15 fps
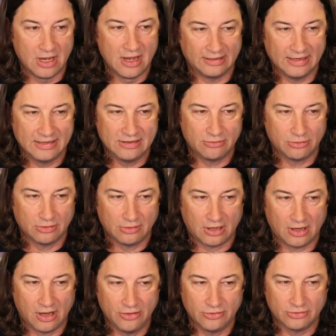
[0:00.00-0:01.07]
And there were
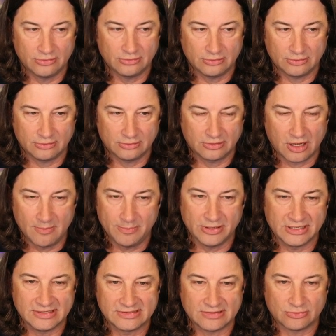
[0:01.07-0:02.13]
other
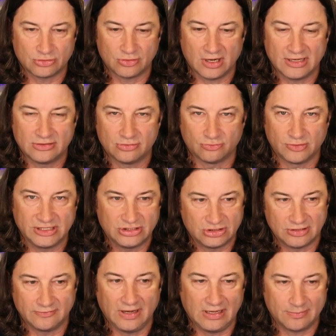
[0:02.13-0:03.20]
companies that were trying to reach
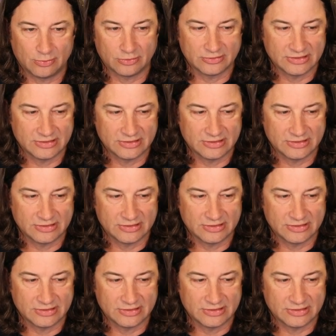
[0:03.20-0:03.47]
developers.